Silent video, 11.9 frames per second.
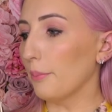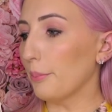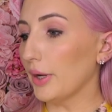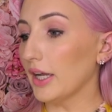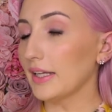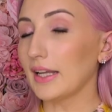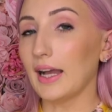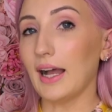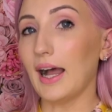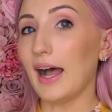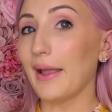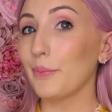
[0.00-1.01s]
but
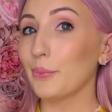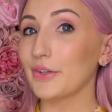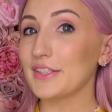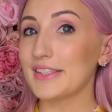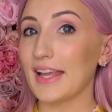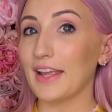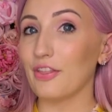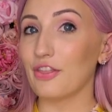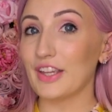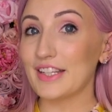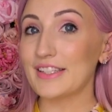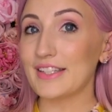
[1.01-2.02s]
I will say
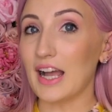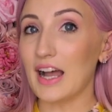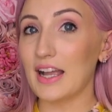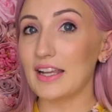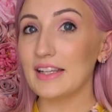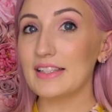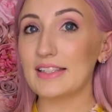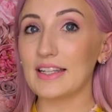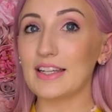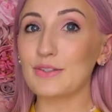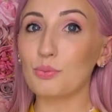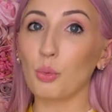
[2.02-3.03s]
this size
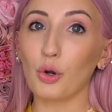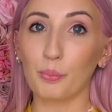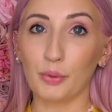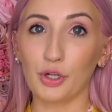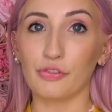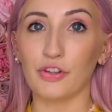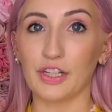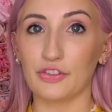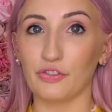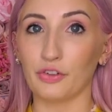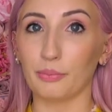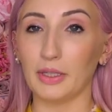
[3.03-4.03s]
is more perfect
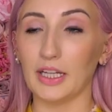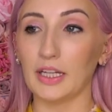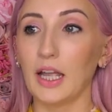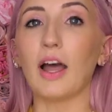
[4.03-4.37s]
for me.